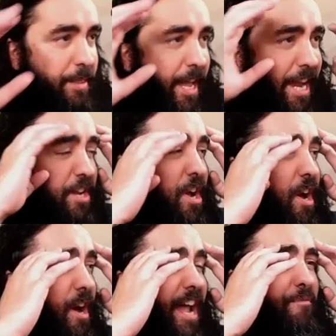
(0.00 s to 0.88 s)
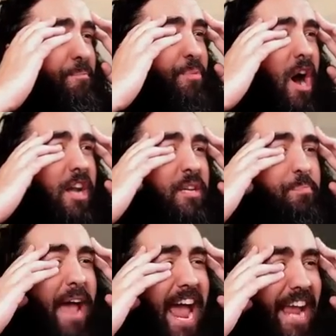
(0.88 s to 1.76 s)
They could have
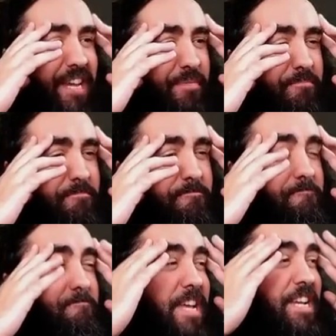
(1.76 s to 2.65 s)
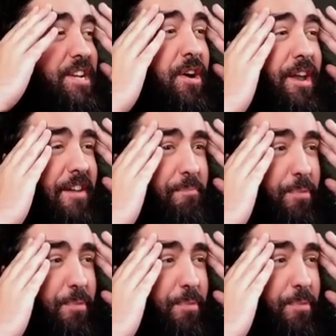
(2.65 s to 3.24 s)
brought back. They could have